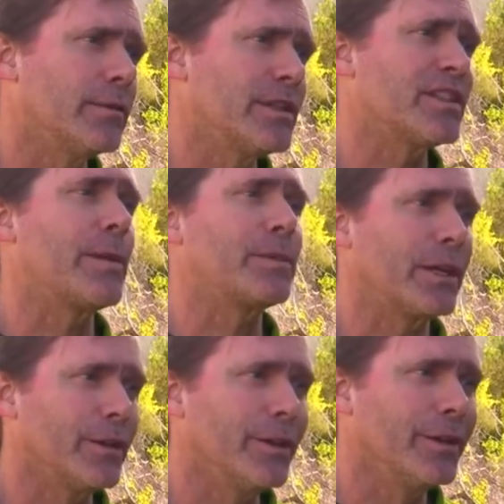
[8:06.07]

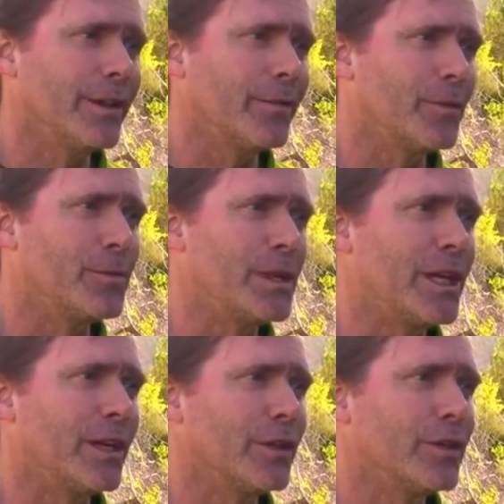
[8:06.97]
receptacle would
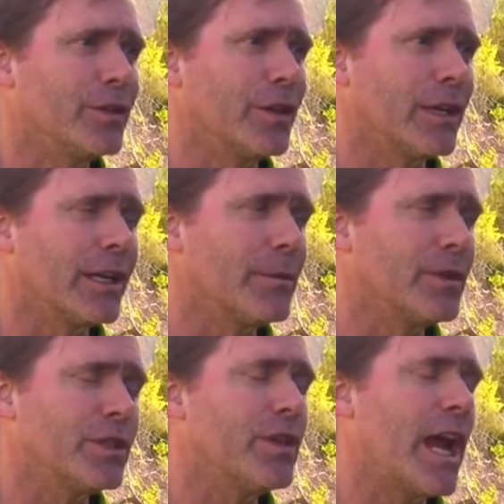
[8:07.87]
be a good tourniquet,
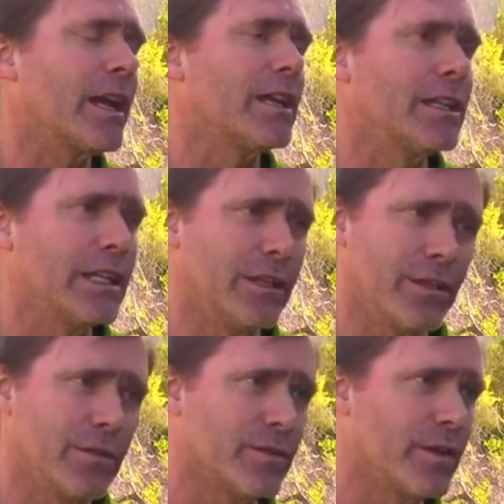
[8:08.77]
but you're not going to need to
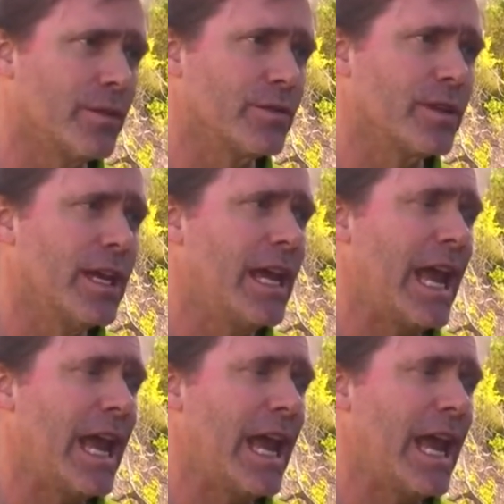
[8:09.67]
use those.